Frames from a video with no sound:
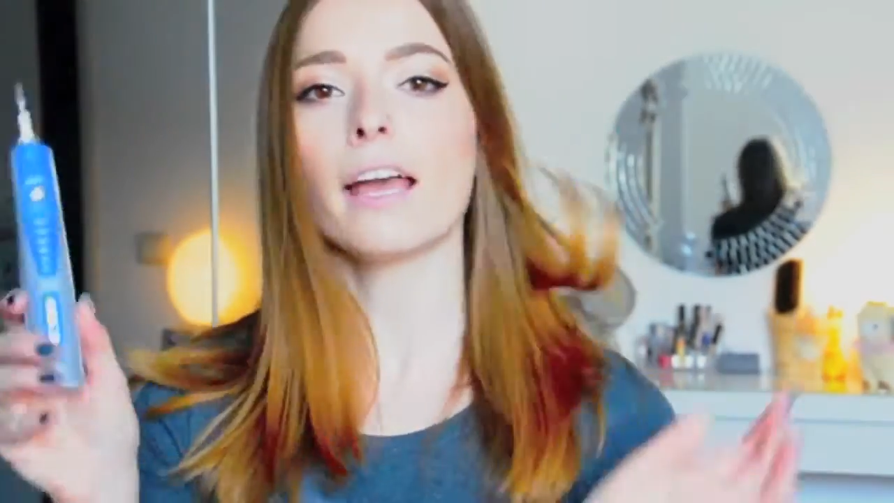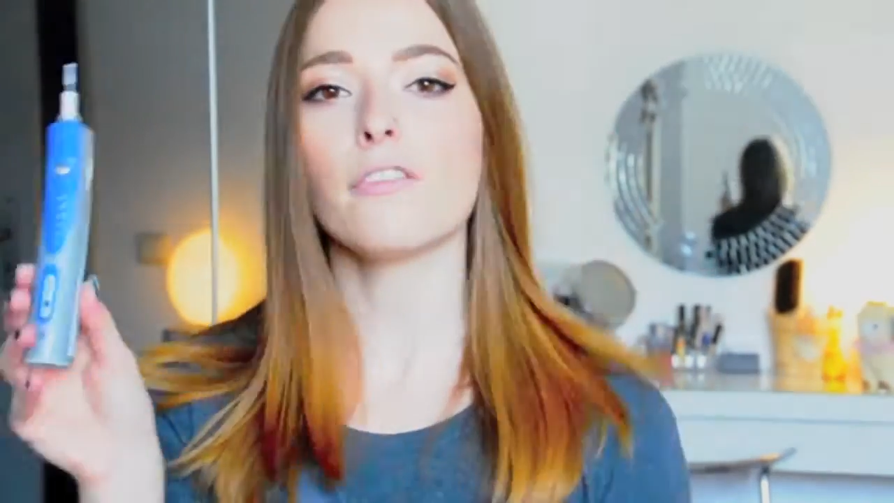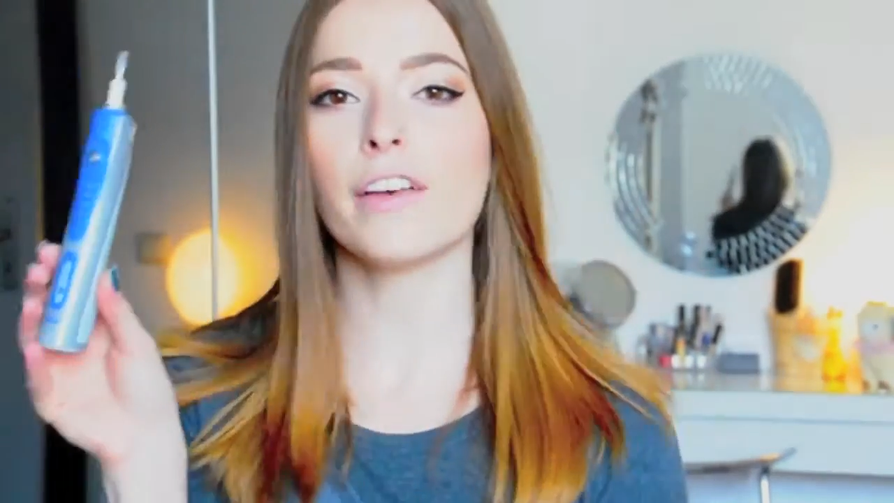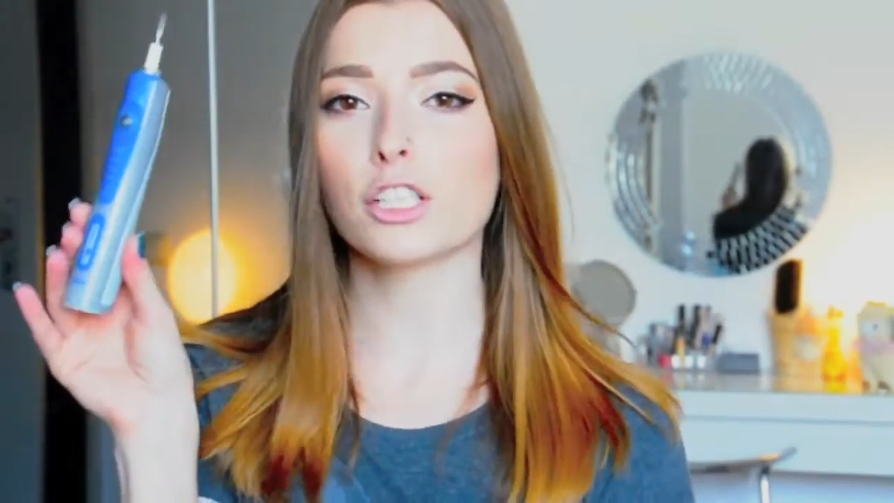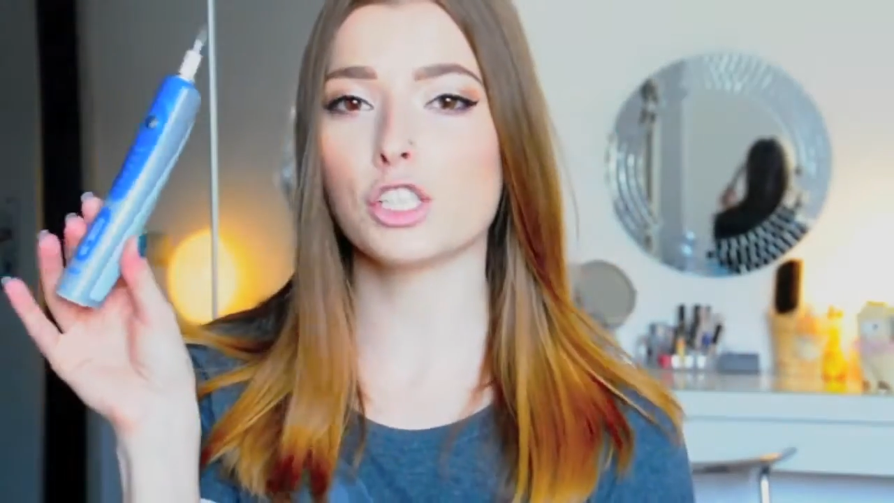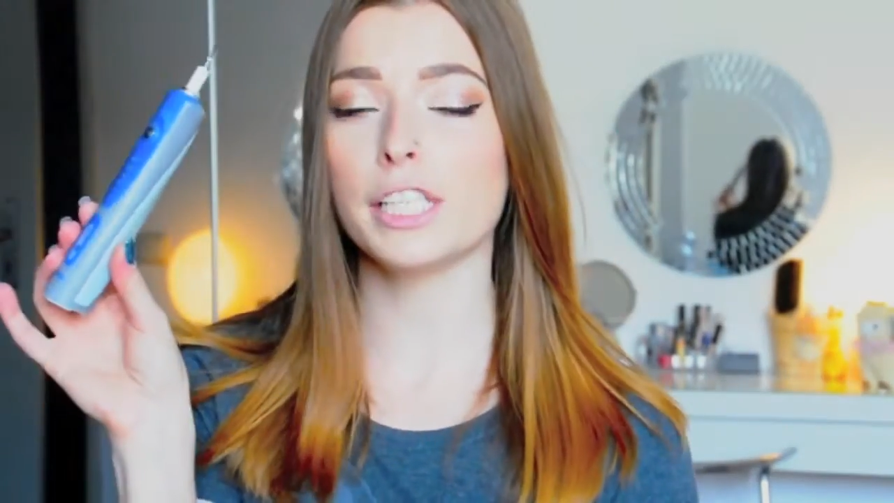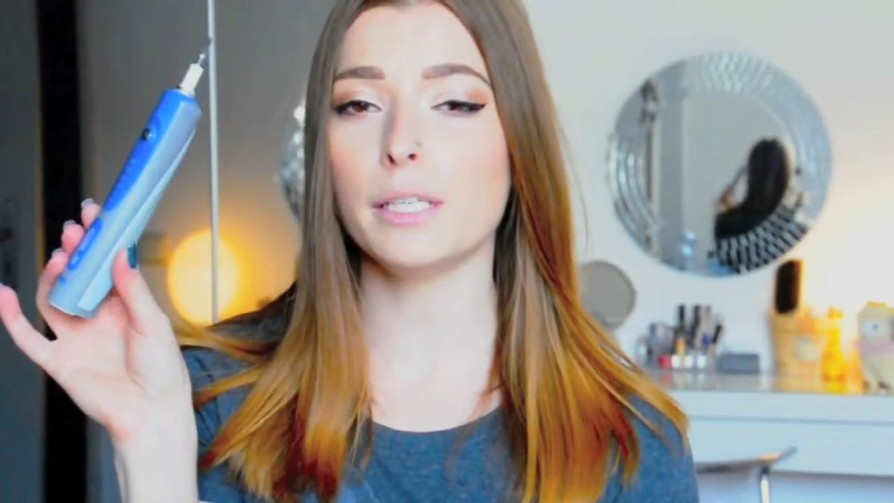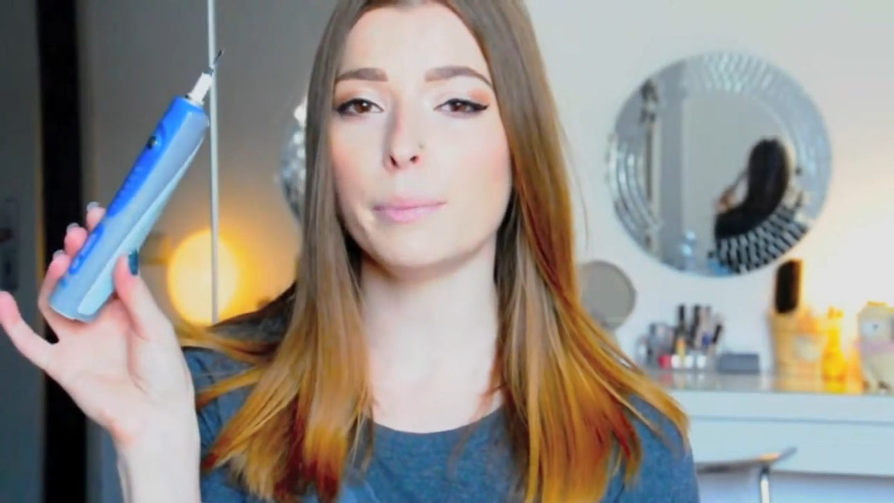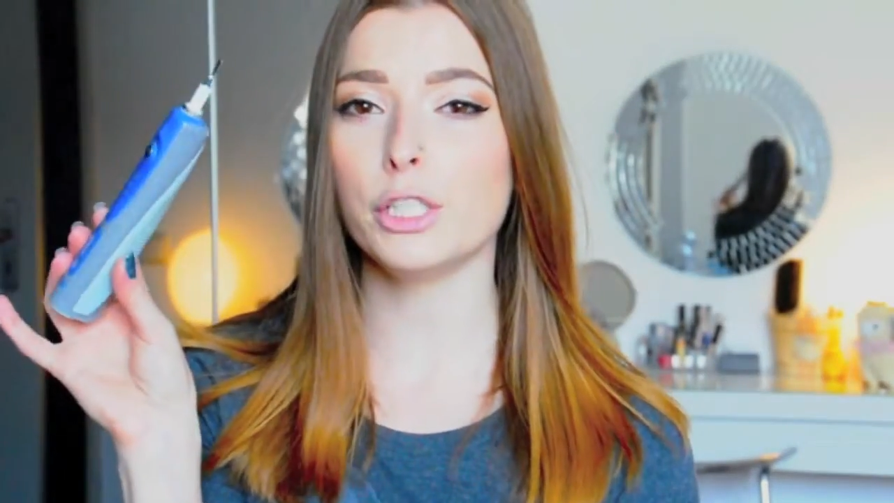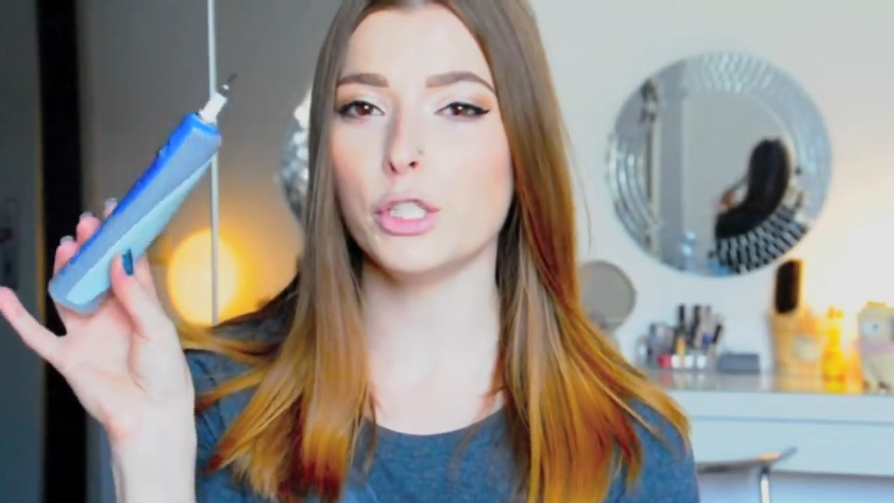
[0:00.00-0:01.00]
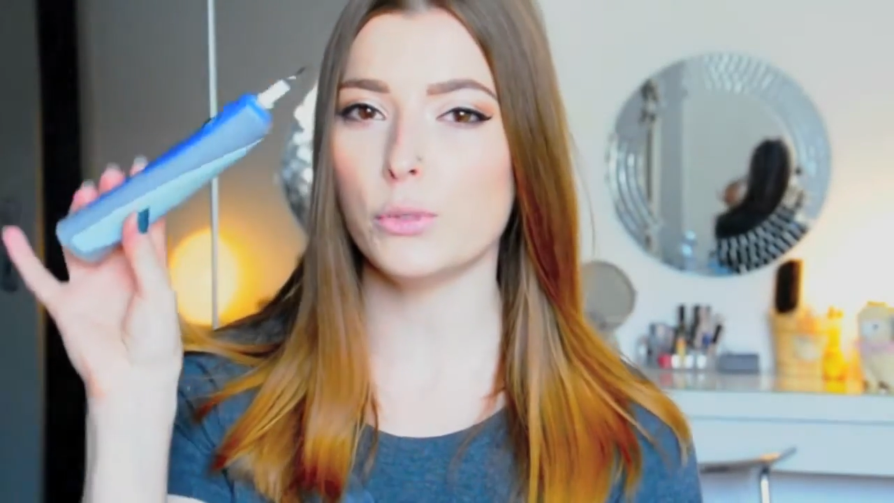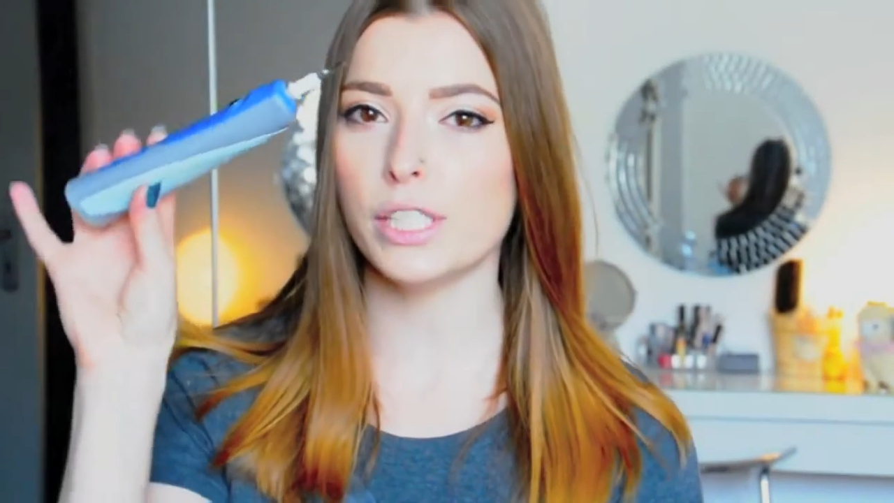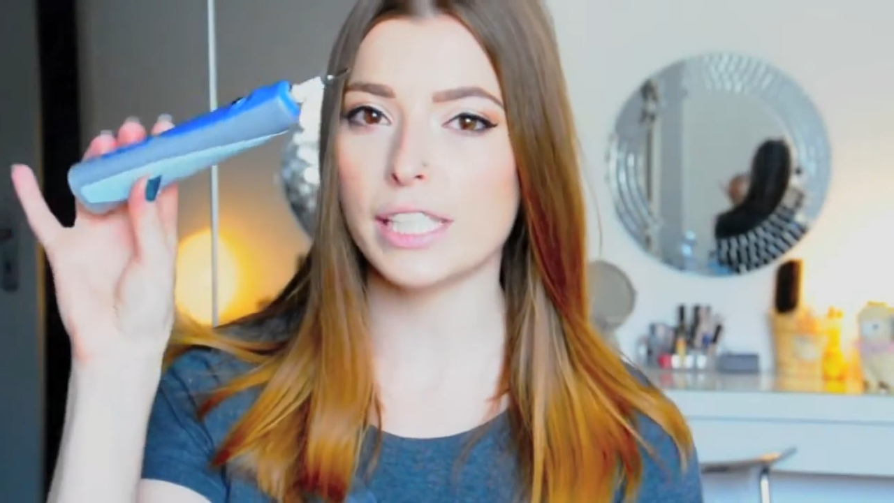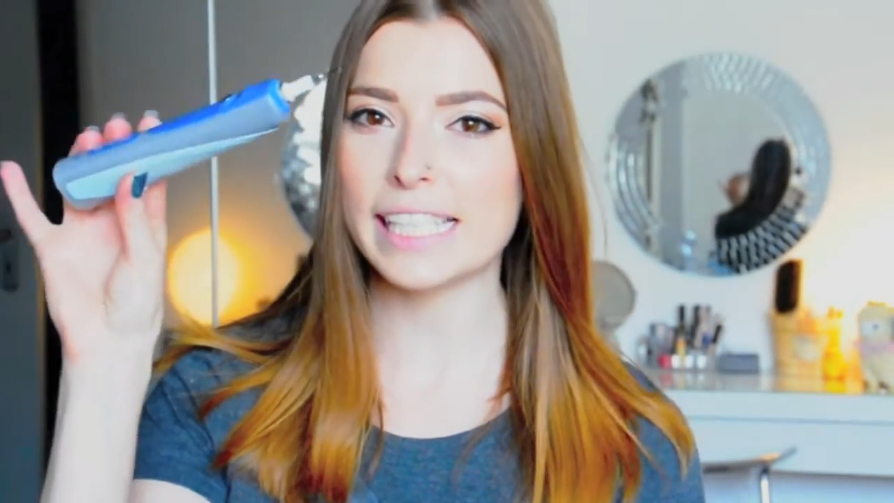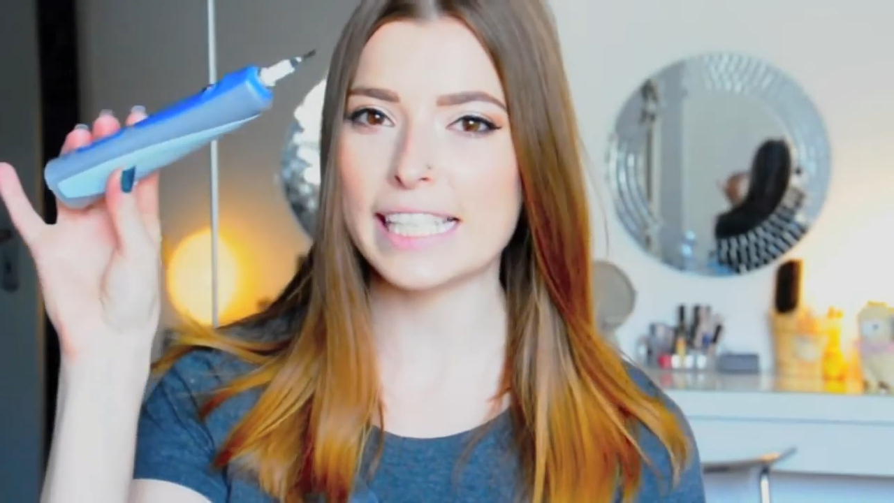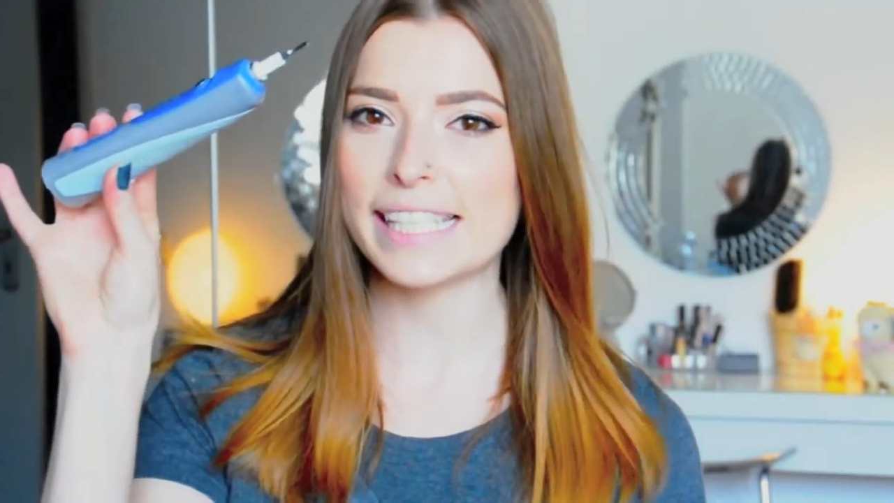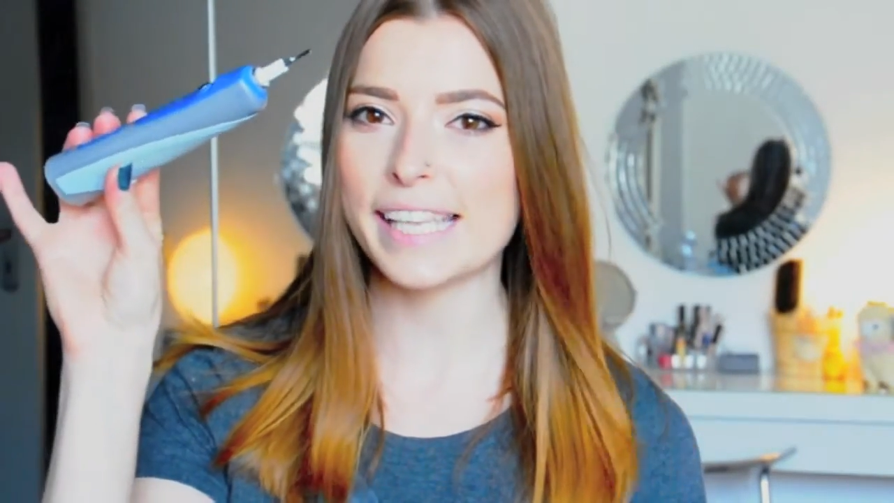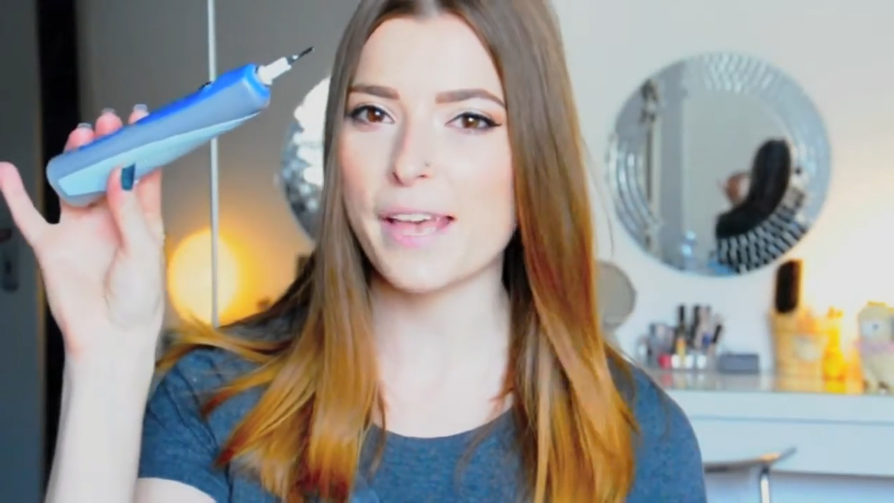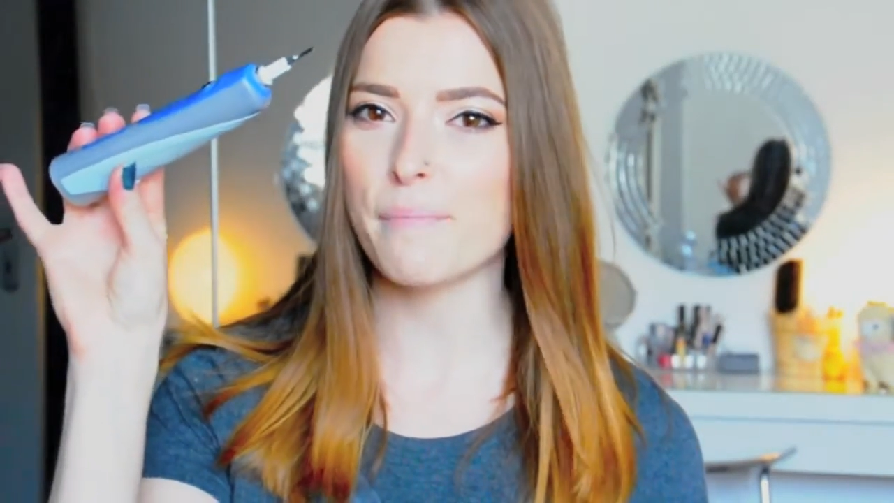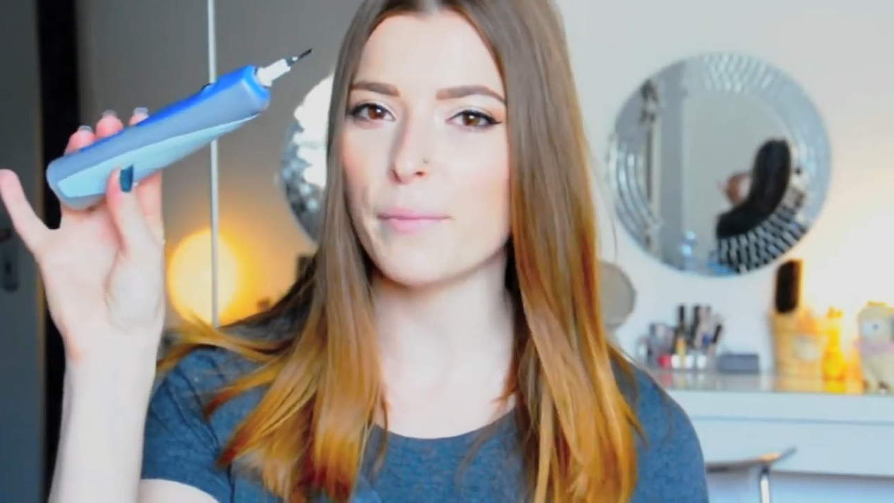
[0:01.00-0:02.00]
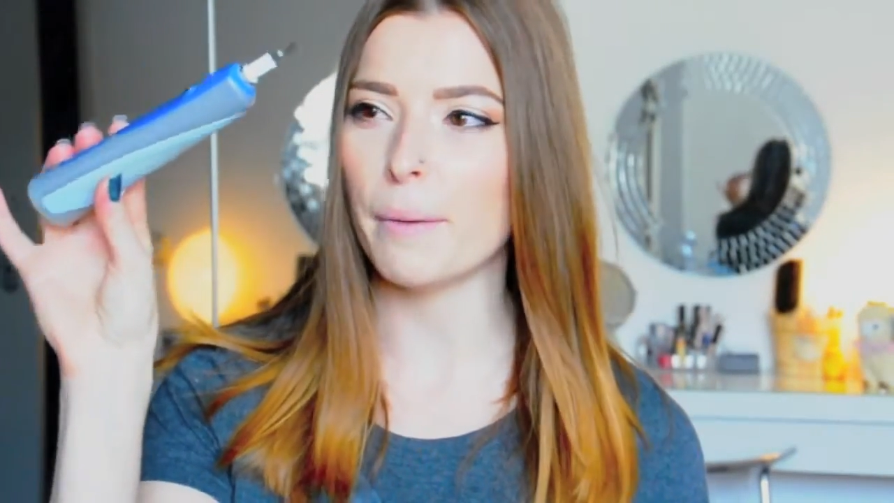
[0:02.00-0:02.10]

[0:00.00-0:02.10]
I've actually been using the same